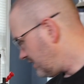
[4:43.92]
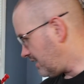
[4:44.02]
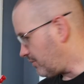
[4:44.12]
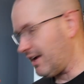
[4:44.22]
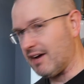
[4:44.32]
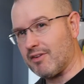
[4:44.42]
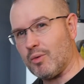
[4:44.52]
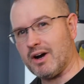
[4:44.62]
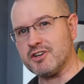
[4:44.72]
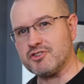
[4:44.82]
and we have our
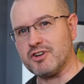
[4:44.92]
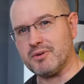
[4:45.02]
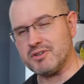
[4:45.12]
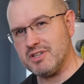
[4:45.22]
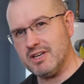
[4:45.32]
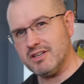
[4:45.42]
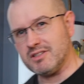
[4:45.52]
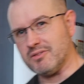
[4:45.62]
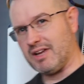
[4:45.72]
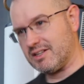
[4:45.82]
wire strippers.
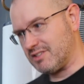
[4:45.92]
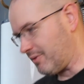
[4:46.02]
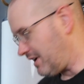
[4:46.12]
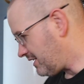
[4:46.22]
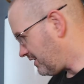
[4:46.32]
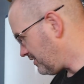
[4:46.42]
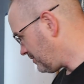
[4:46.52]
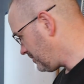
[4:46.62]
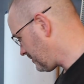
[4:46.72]
So next thing we need to do